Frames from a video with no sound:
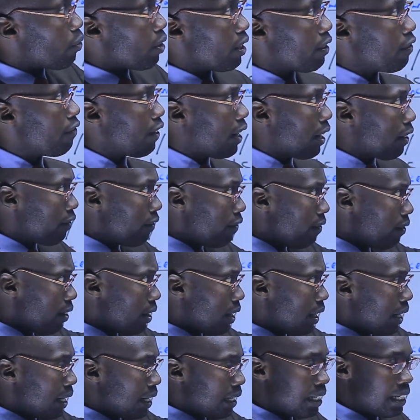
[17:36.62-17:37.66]
25,
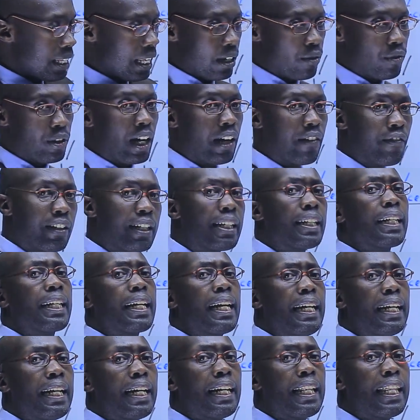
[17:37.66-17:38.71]
the rate that we have
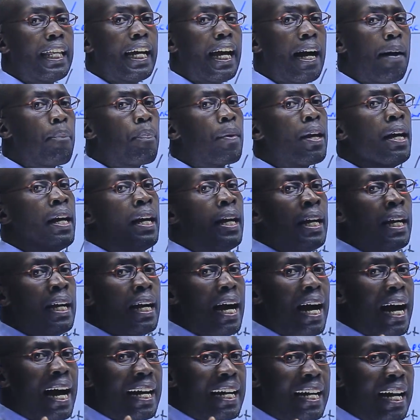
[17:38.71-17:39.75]
indicated there,
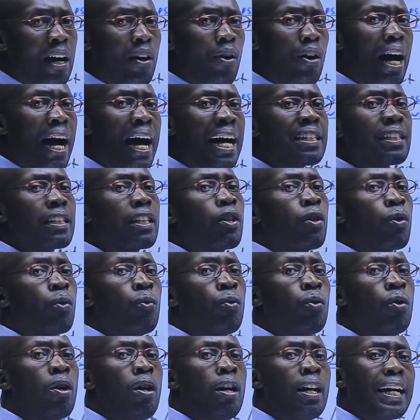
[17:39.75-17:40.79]
and now ask
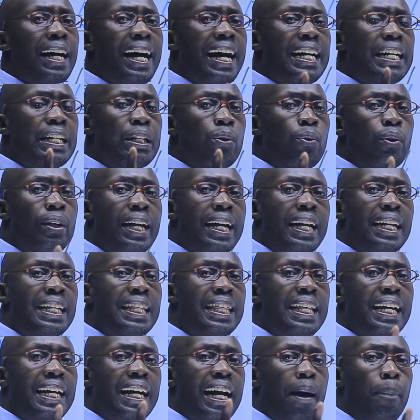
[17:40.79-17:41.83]
you, can you get
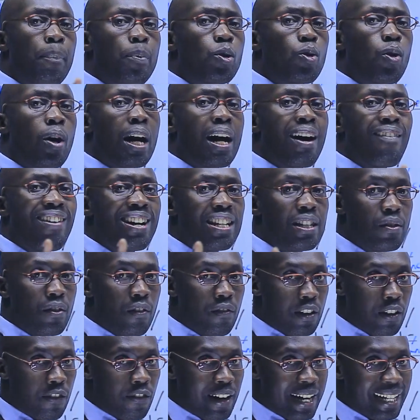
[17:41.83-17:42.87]
the capital allowance
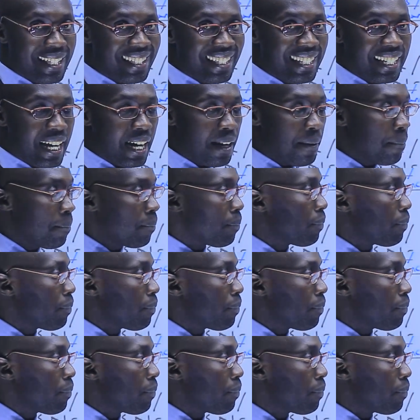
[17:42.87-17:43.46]
of the first year?